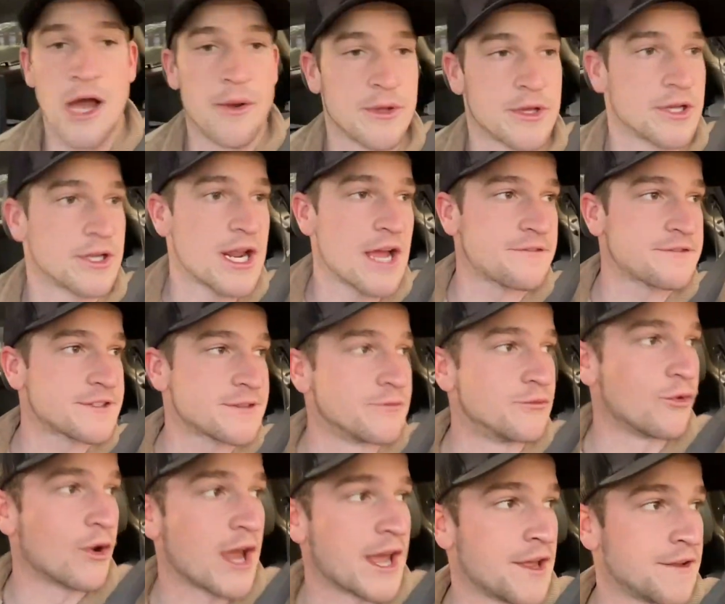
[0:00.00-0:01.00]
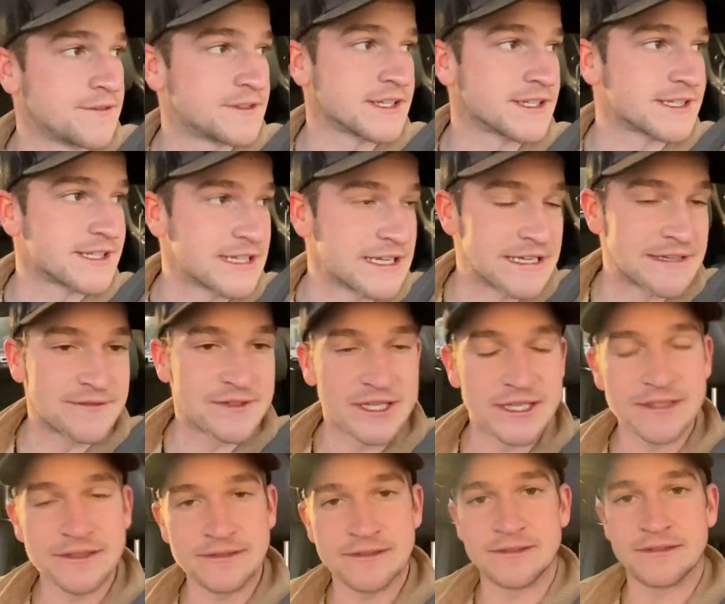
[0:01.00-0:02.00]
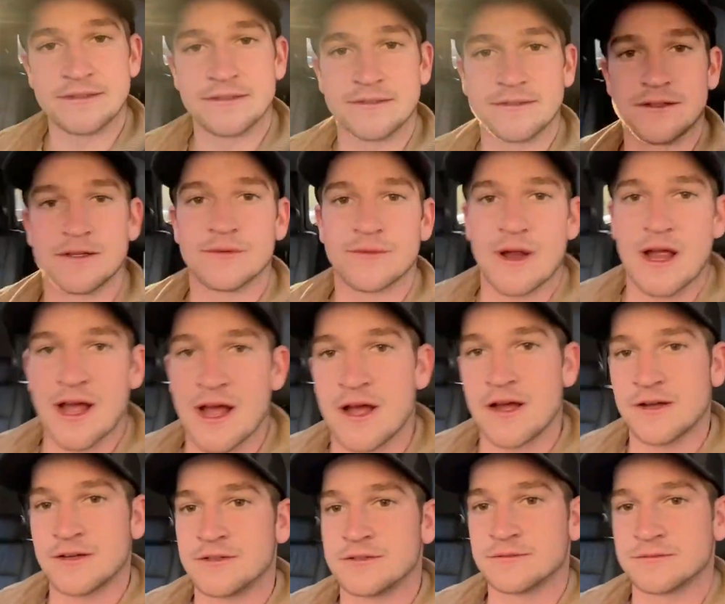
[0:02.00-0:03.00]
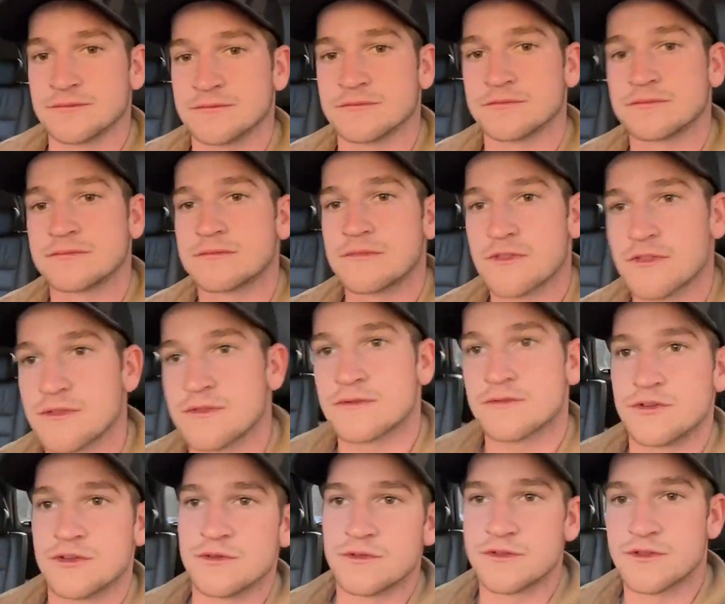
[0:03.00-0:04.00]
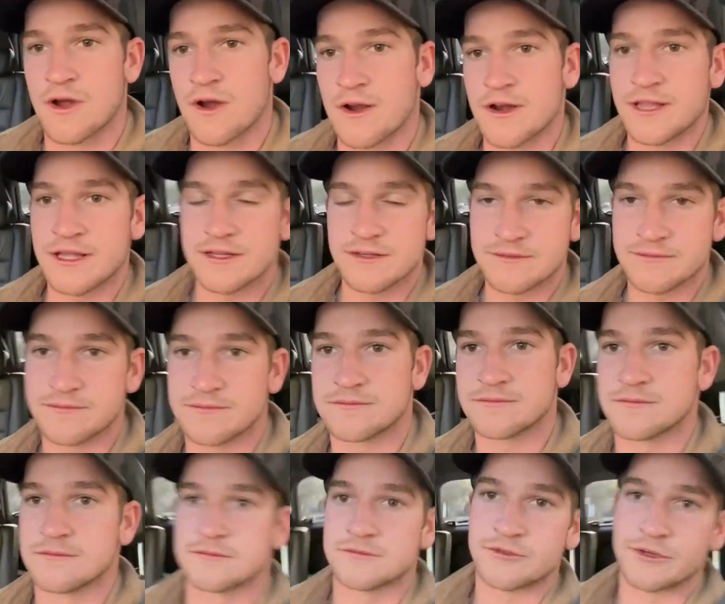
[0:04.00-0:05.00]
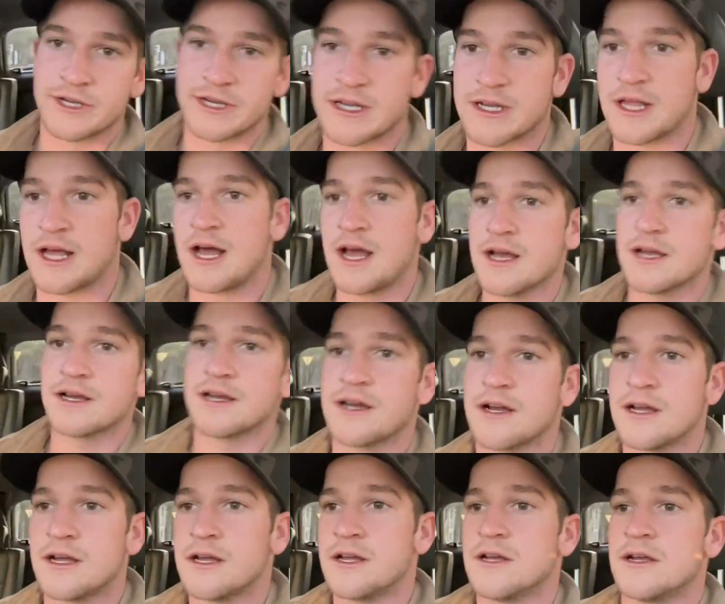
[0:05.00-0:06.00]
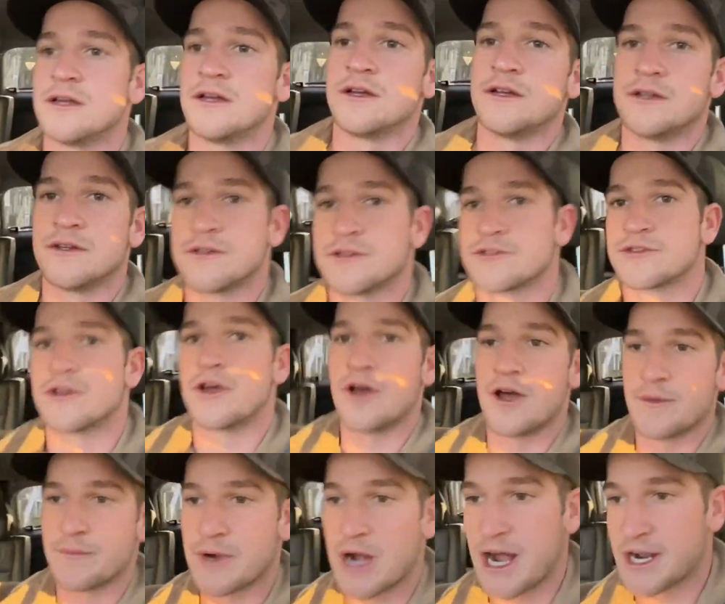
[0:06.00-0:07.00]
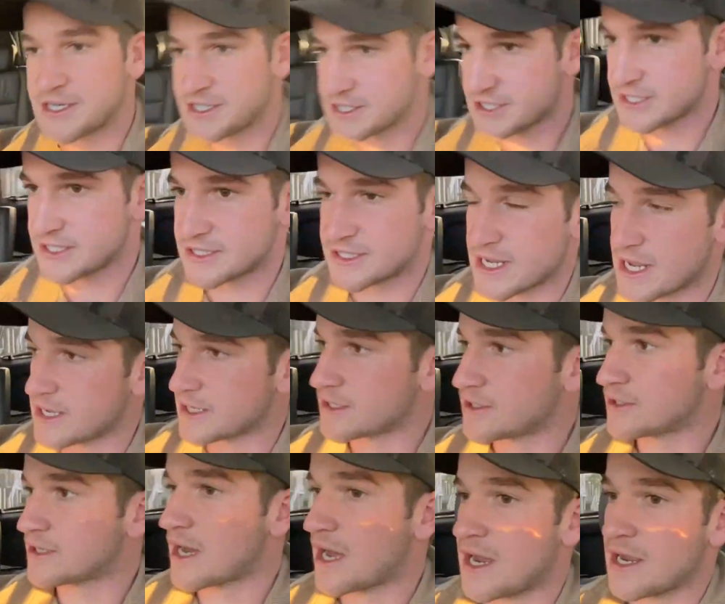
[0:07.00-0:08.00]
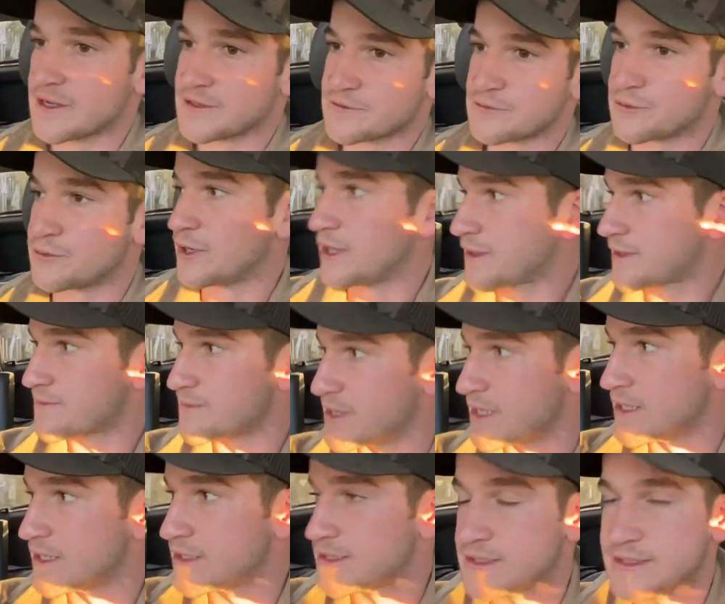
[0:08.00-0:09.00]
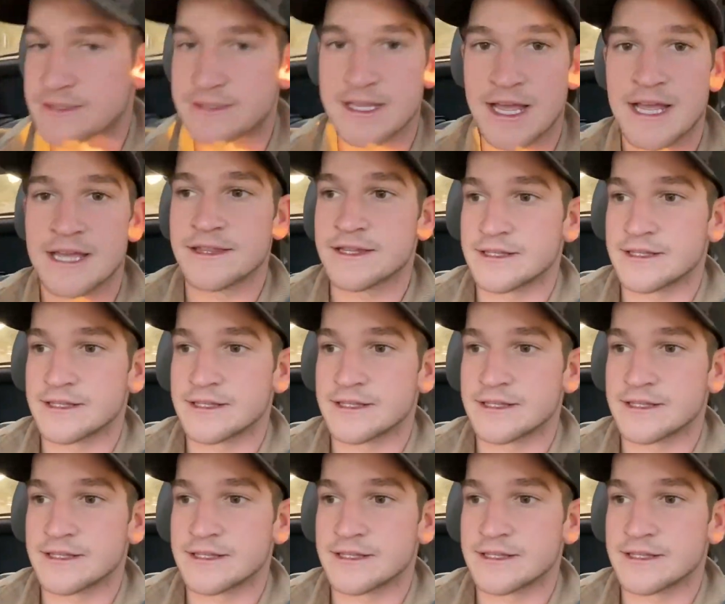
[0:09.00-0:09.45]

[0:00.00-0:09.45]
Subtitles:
we could have some waves this evening around 2:30, 3 o'clock. So I'm kind of just gonna take you guys with me, day in the